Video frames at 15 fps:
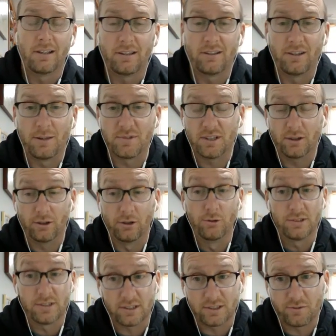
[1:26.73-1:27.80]
Clemson
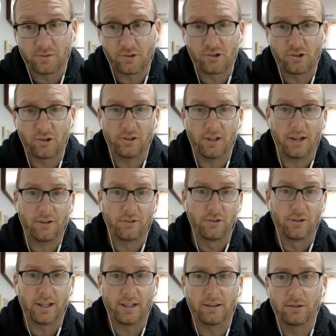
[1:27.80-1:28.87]
loses for sure. Now, do they